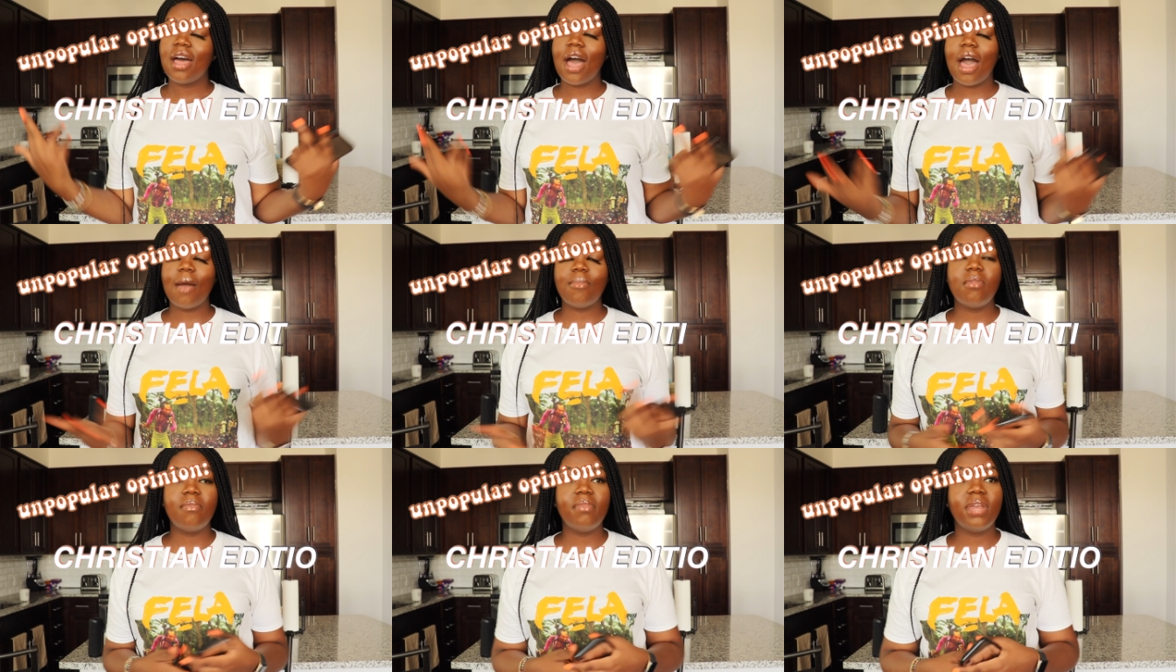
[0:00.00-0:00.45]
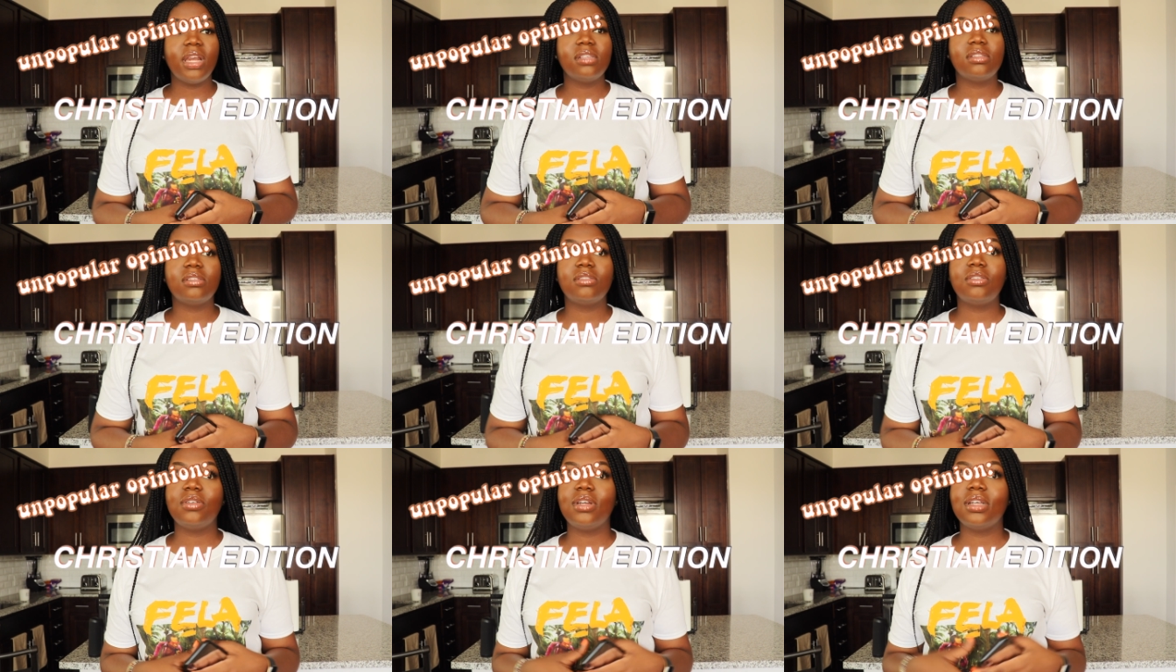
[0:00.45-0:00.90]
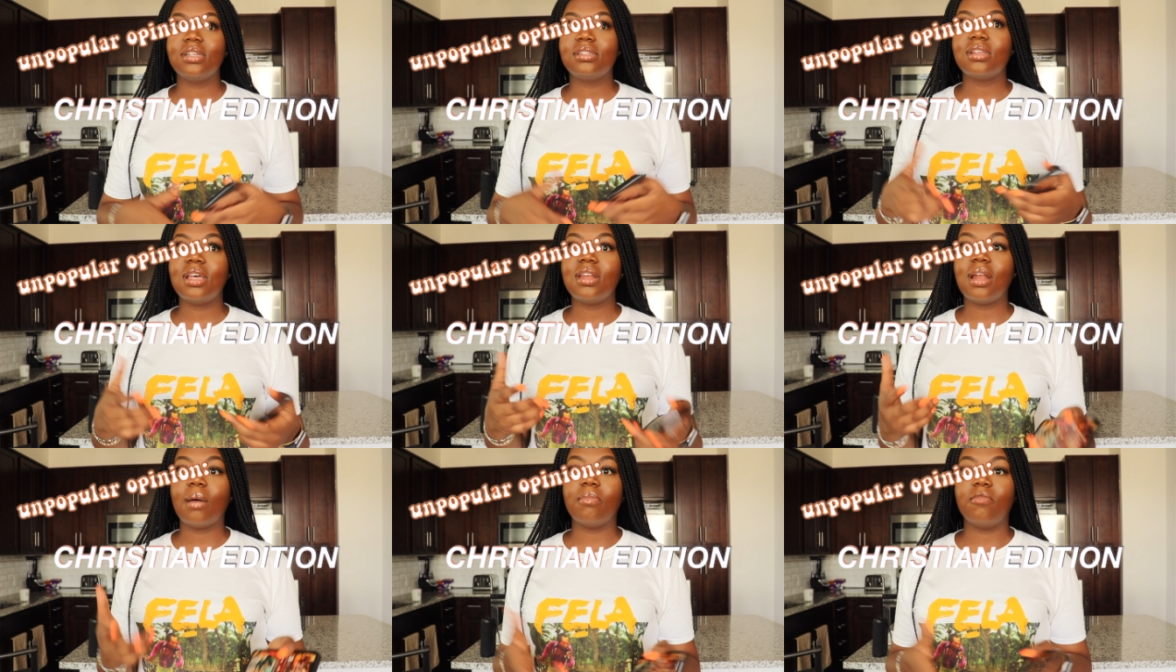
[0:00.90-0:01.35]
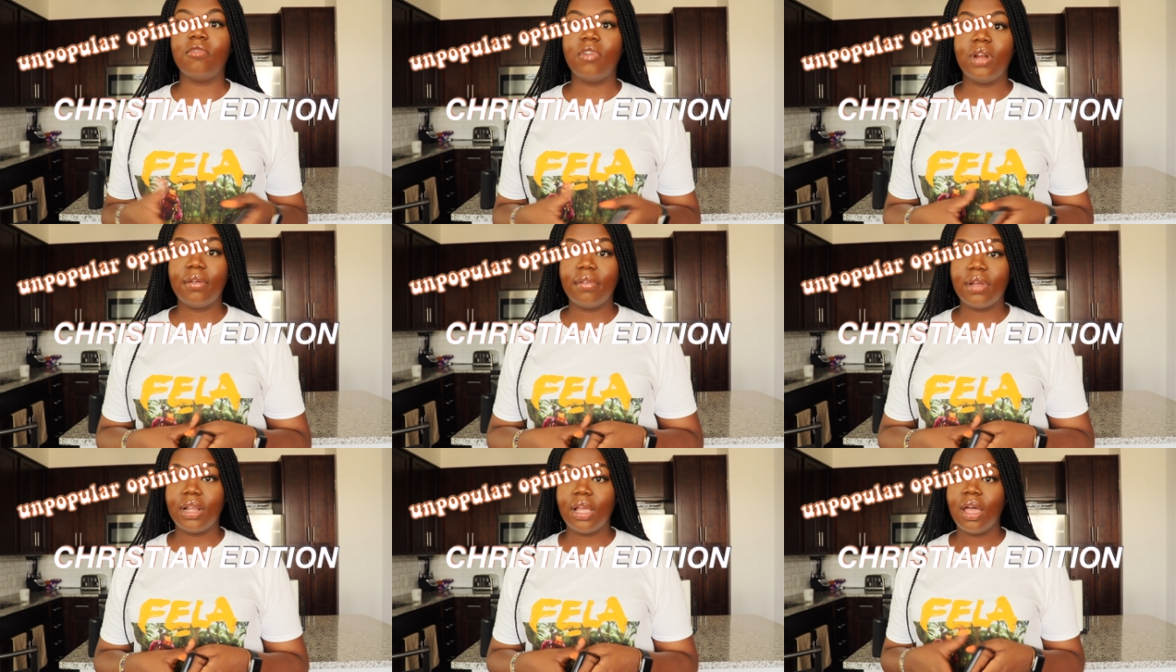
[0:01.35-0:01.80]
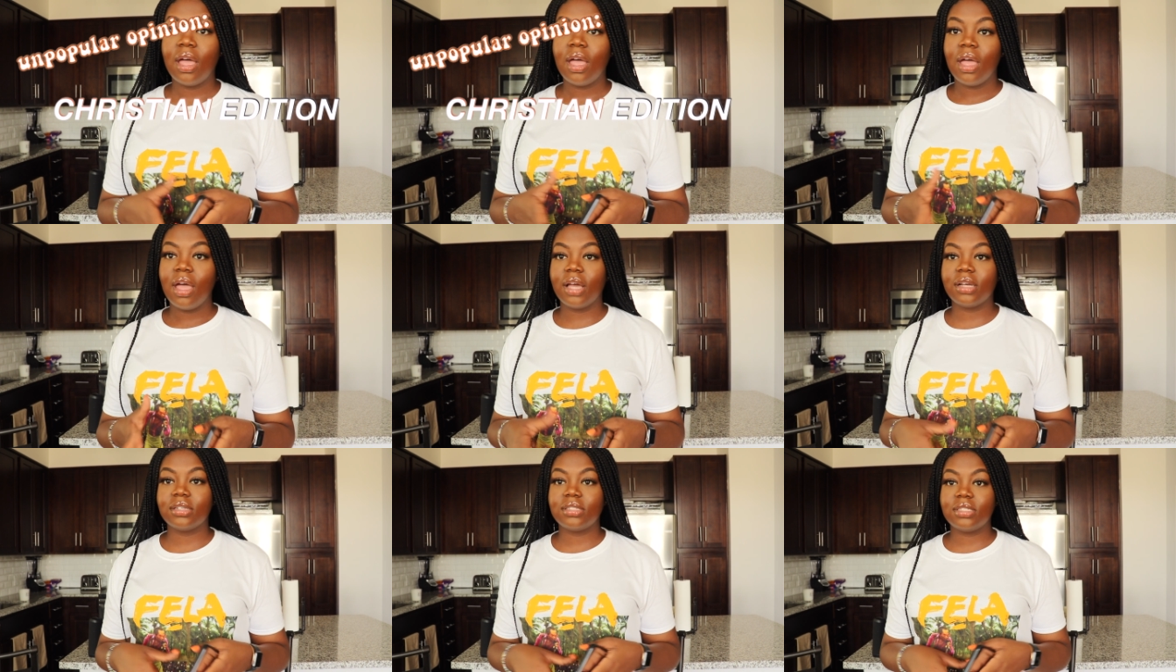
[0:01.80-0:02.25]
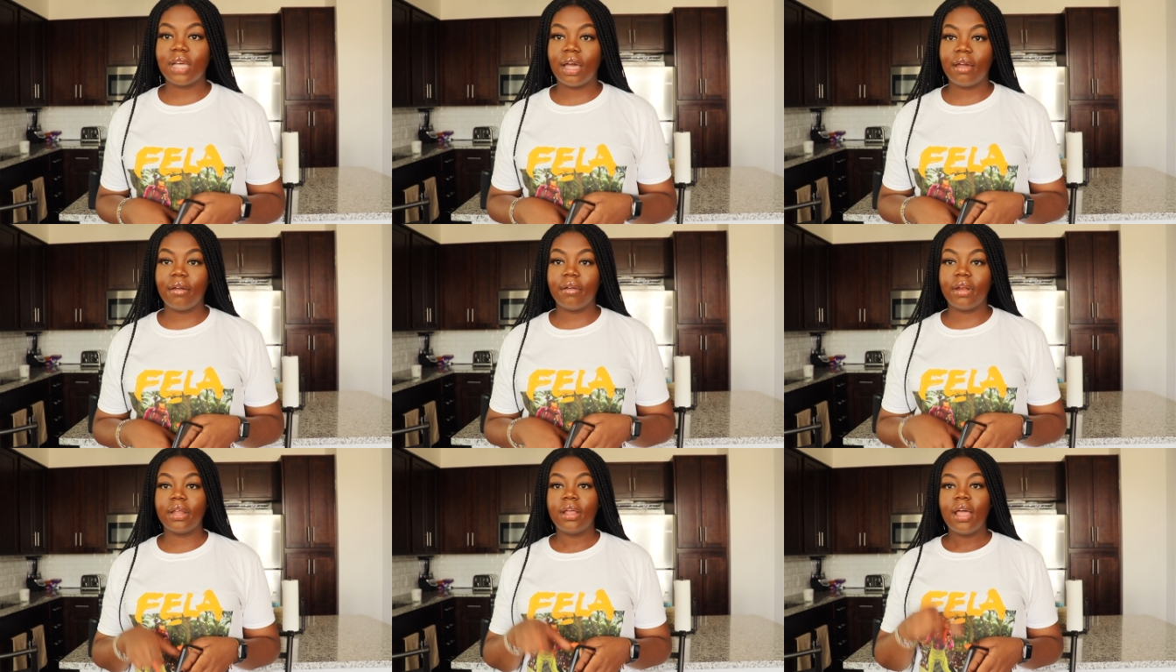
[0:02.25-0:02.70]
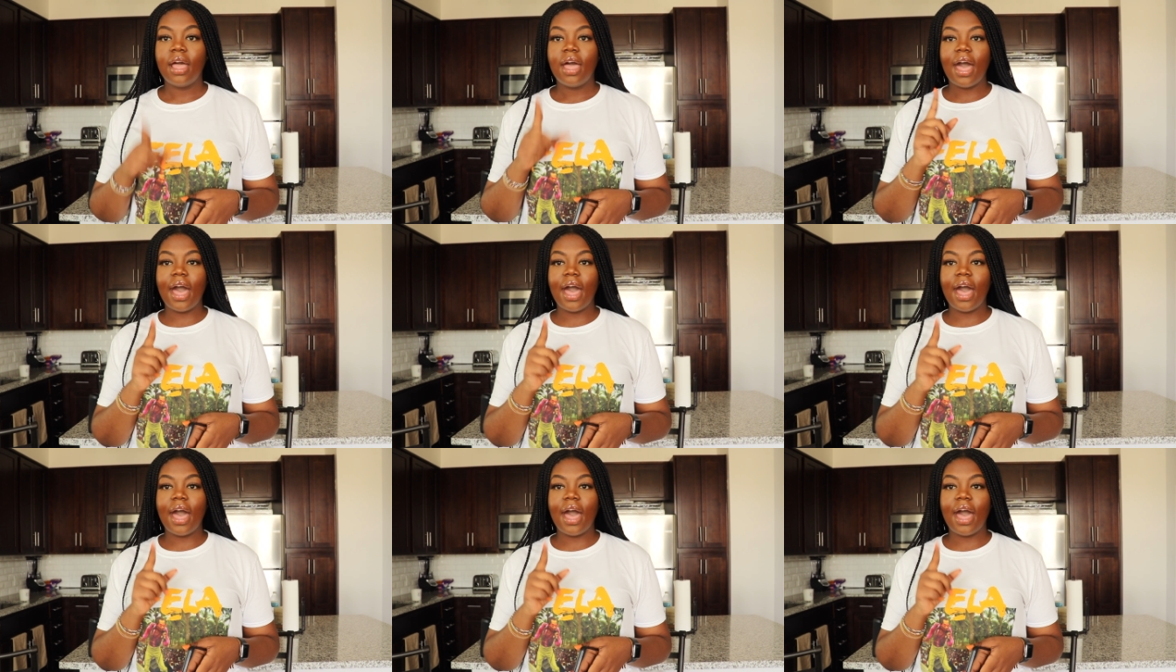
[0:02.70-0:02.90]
I've been meaning to do this and I'm really, really excited.